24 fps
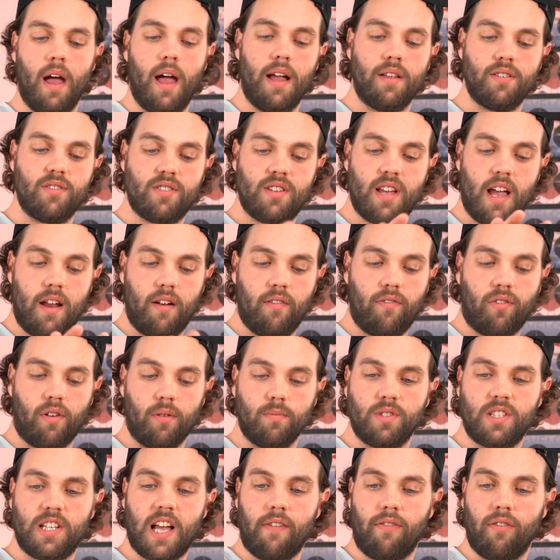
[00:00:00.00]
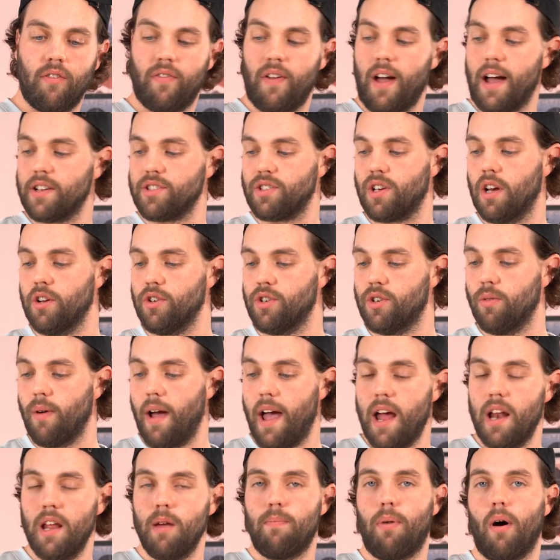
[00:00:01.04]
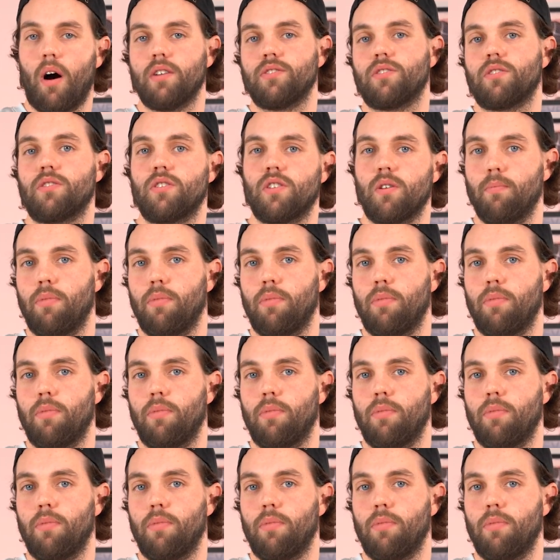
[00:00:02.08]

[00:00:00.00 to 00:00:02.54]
and send from CephFS to any POSIX